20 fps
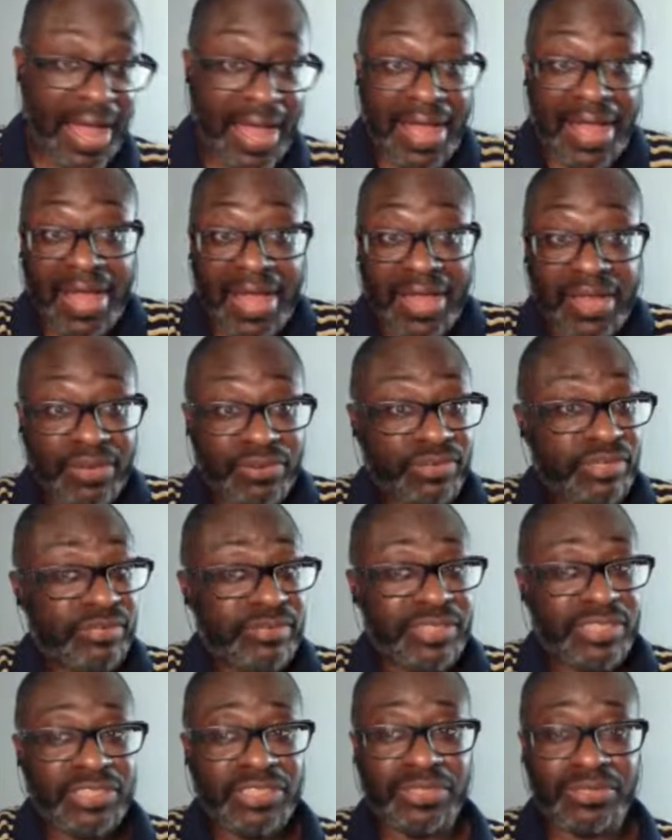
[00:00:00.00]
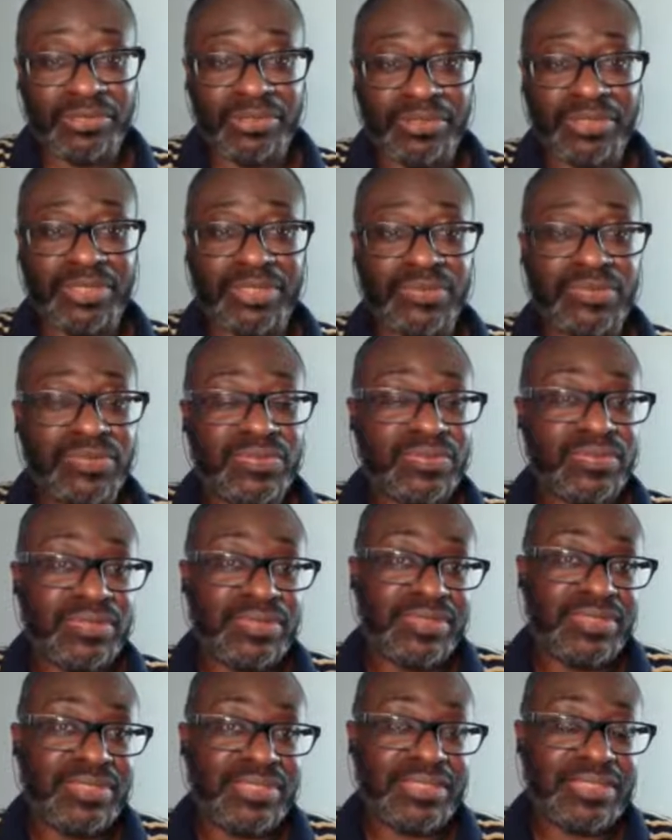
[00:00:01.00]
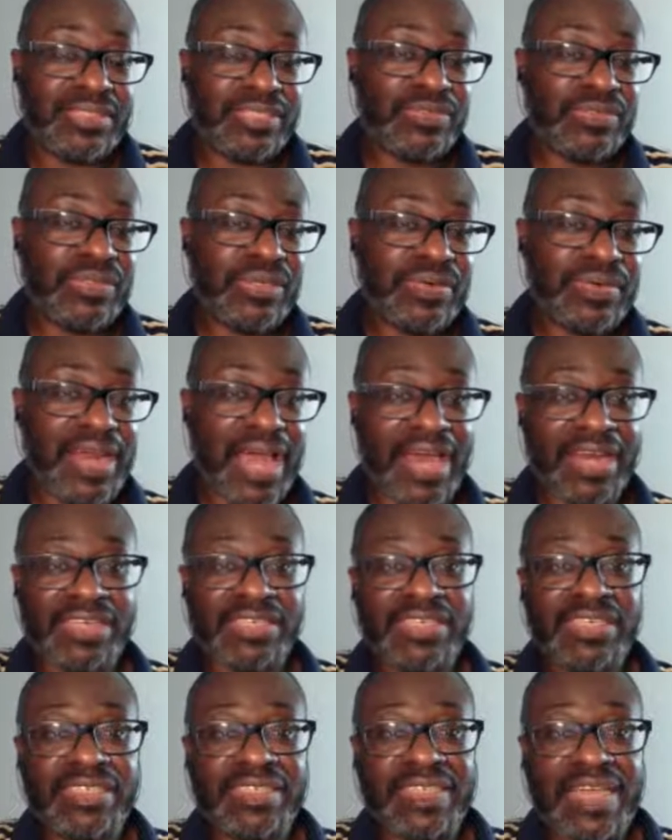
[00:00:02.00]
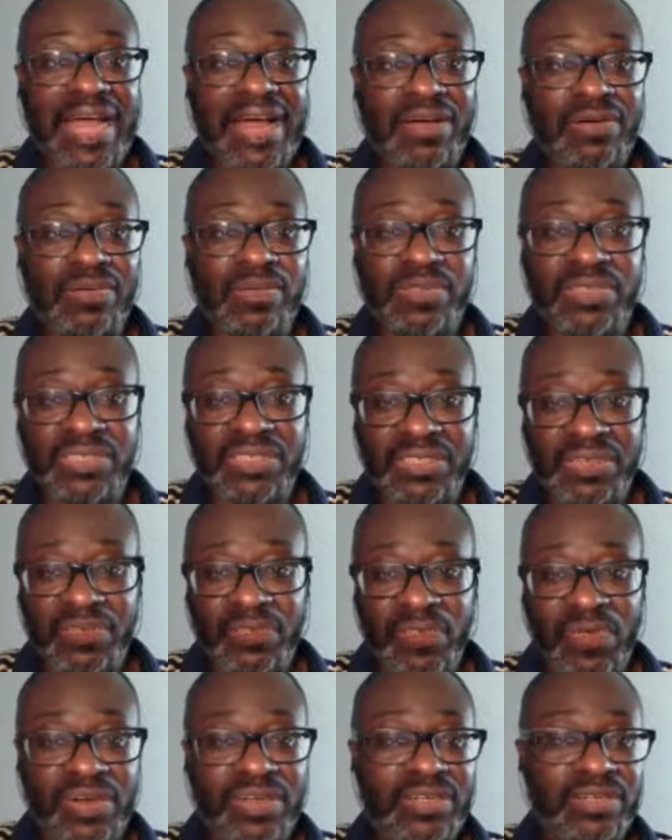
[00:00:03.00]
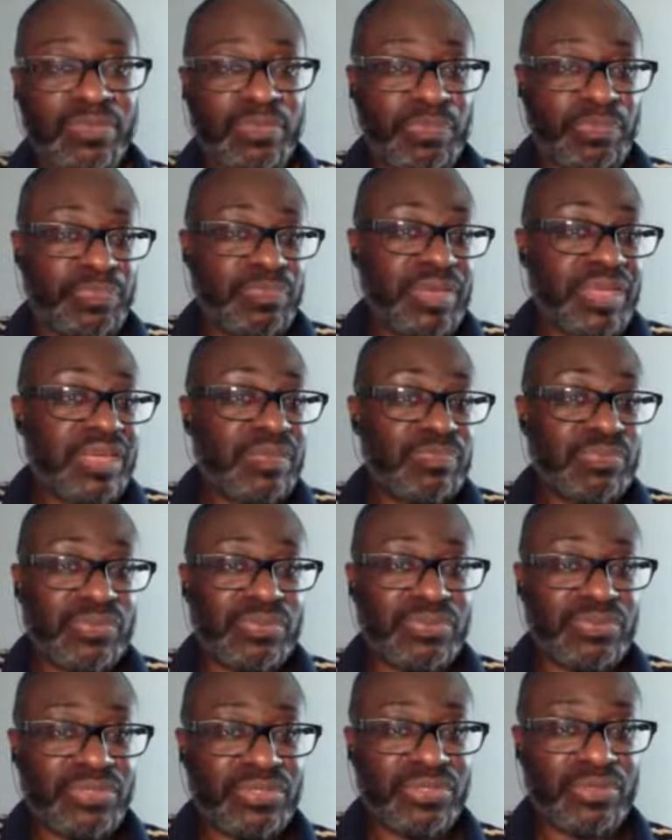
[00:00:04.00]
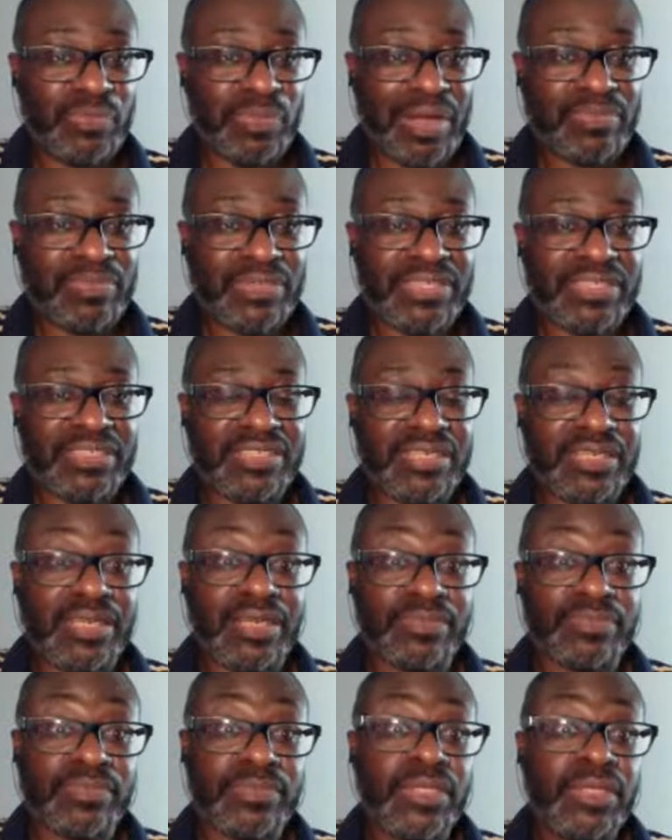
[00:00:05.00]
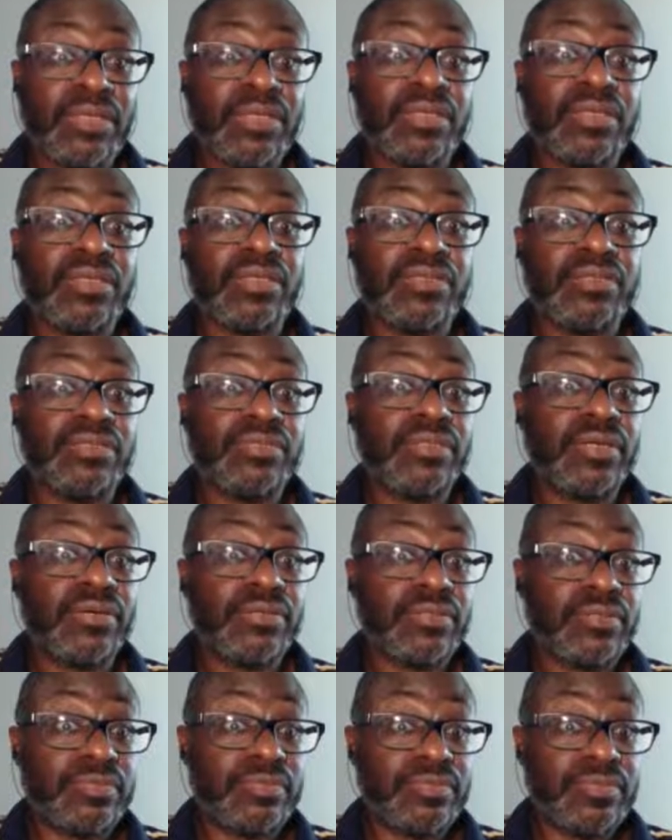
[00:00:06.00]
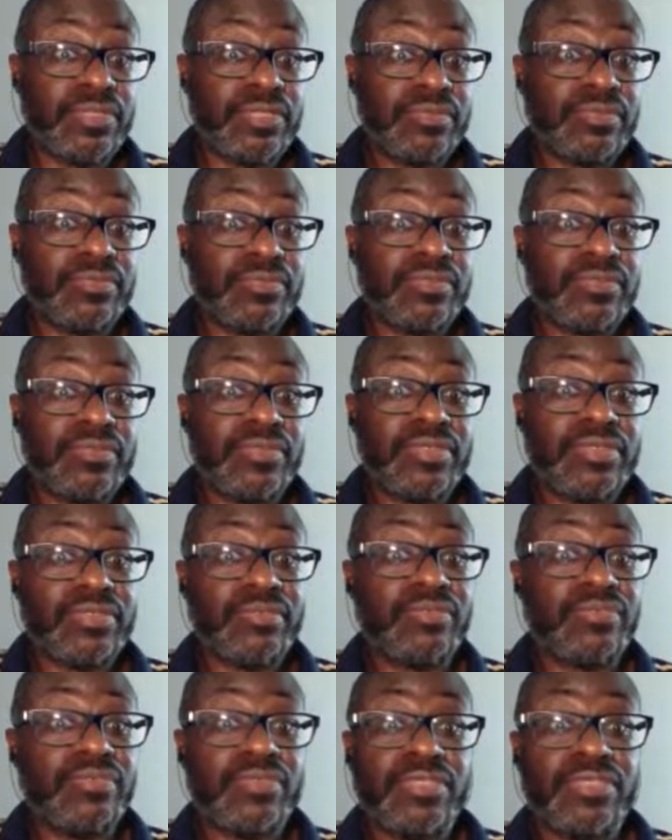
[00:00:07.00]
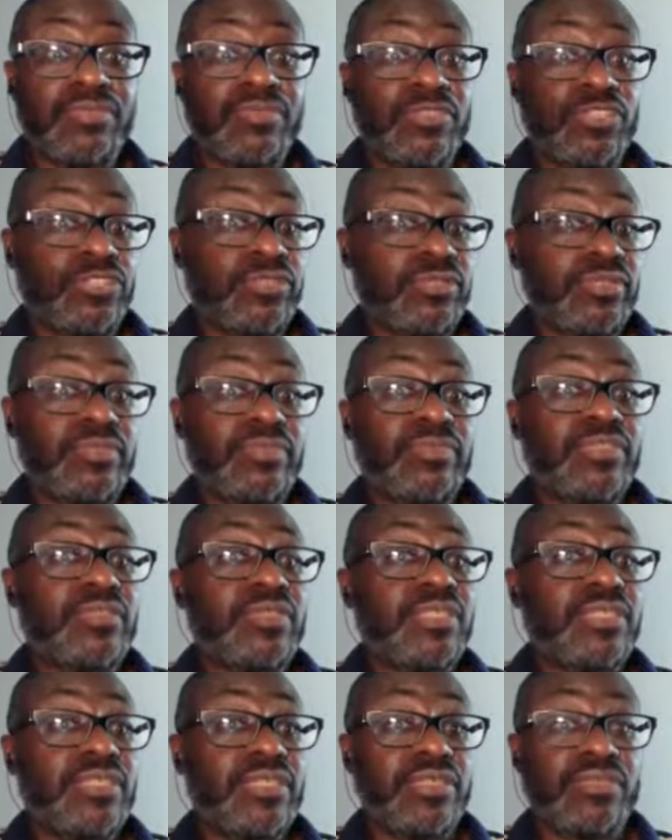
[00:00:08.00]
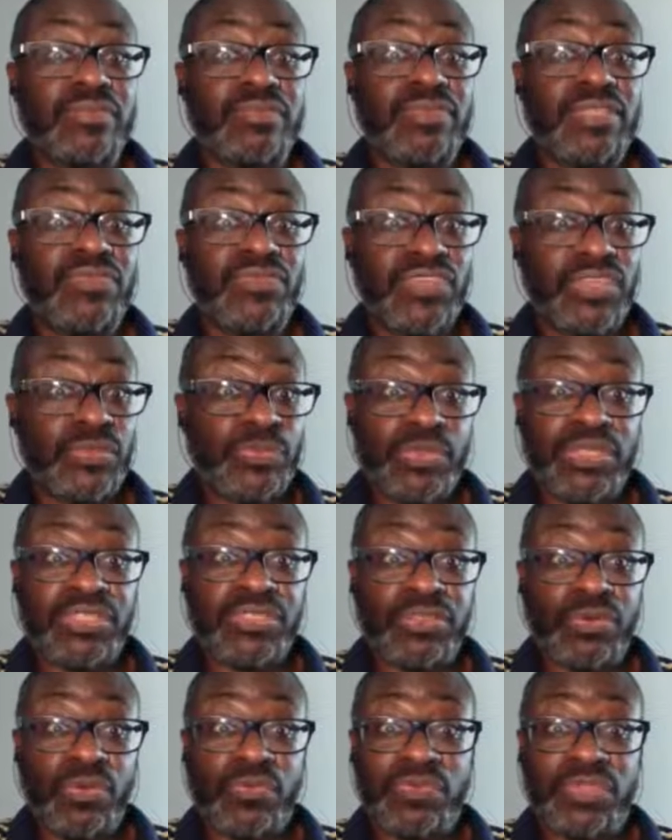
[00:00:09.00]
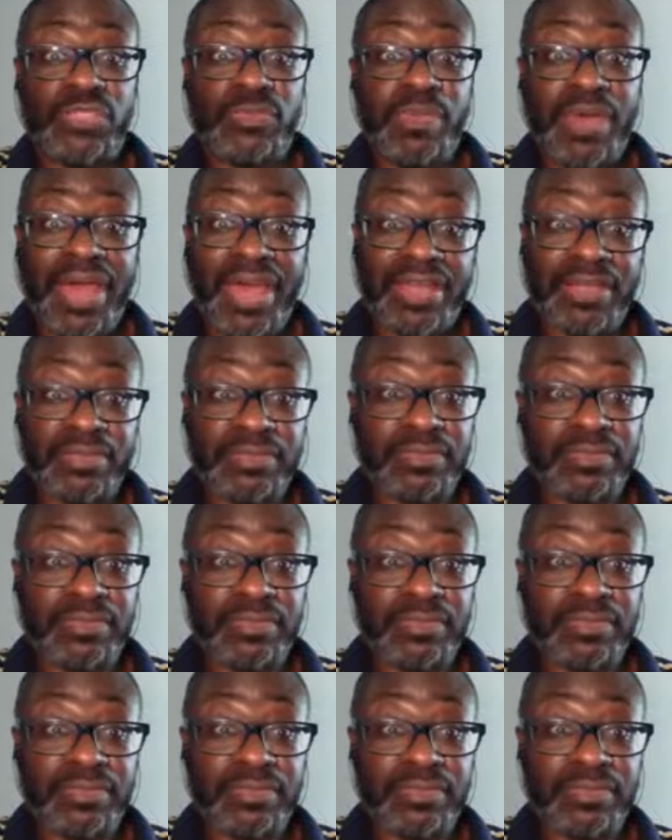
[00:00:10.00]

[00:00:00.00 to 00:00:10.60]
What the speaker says: I agree with you. You know, not in his house, in front of people. You publicly, and you know them. You need to get them MVP trophies back.